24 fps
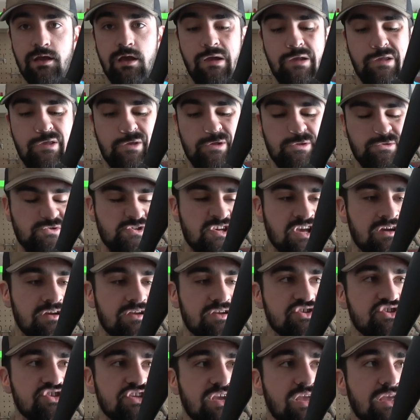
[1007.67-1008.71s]
a good chunk
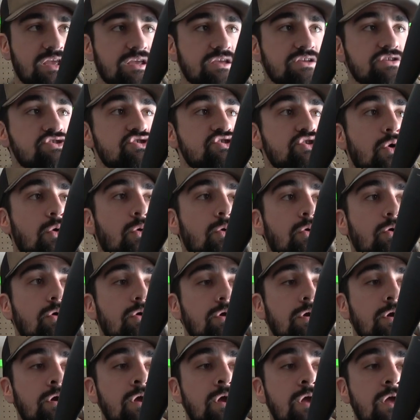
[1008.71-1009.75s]
of change,
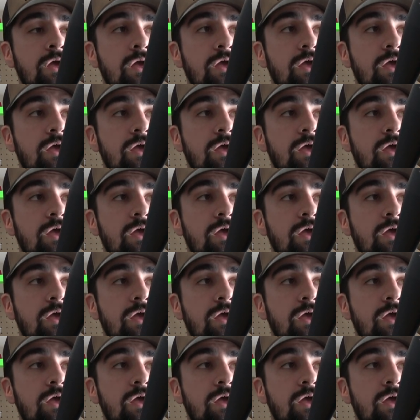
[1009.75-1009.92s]
or